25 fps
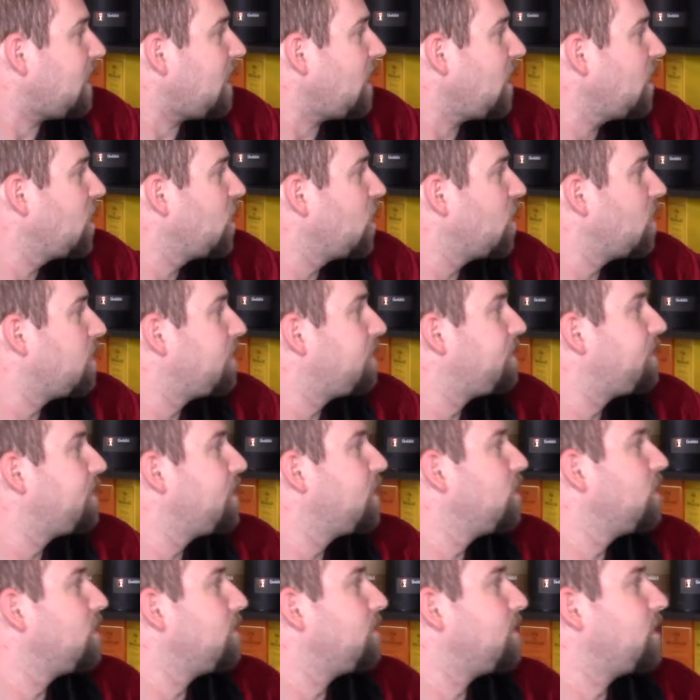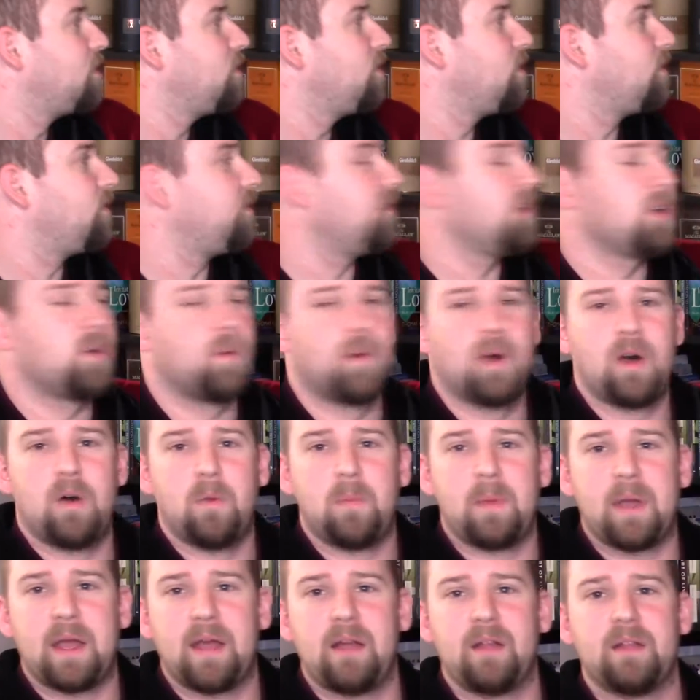you know, be beautifully well
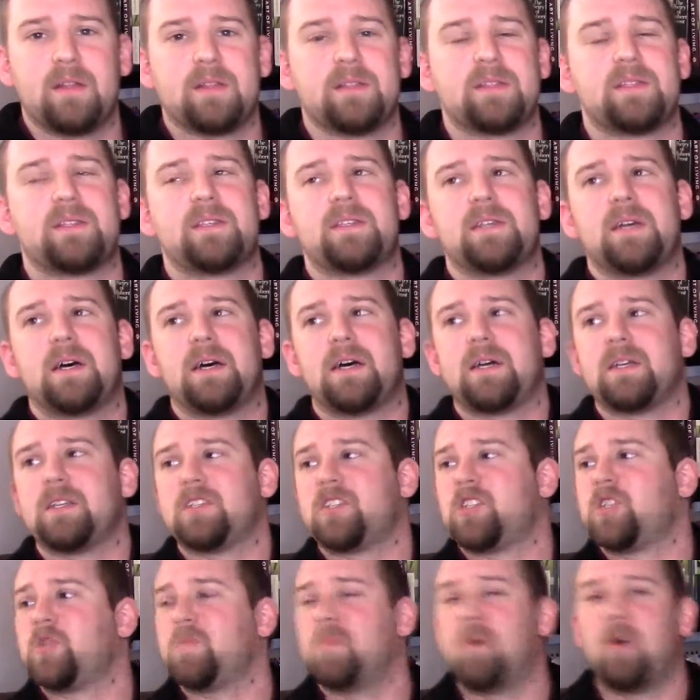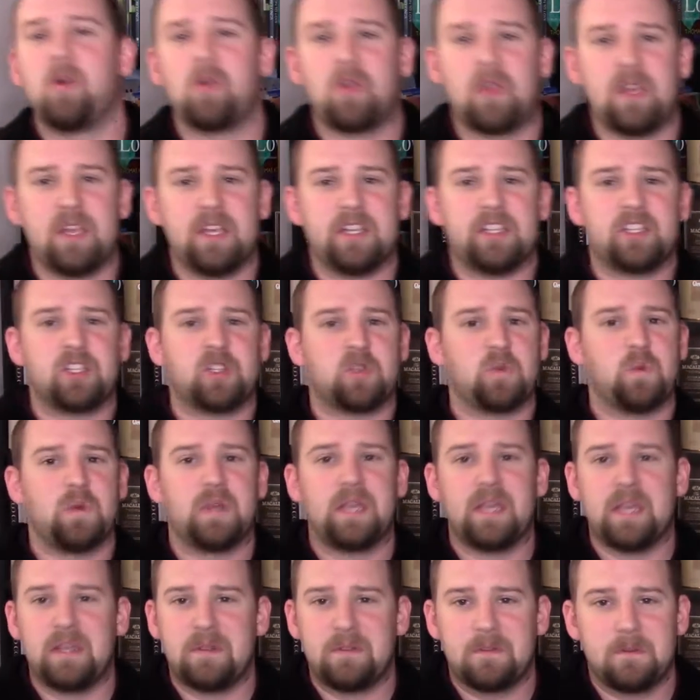balanced, uh, smoky,
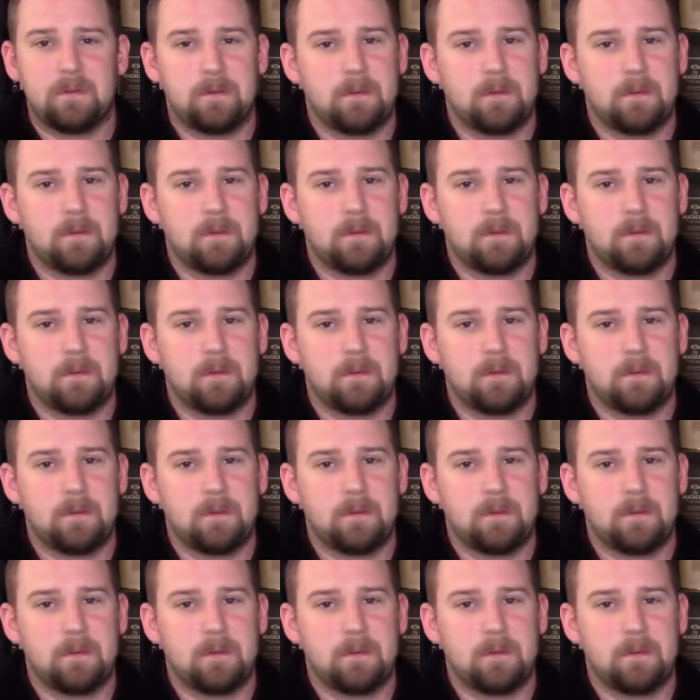sweet.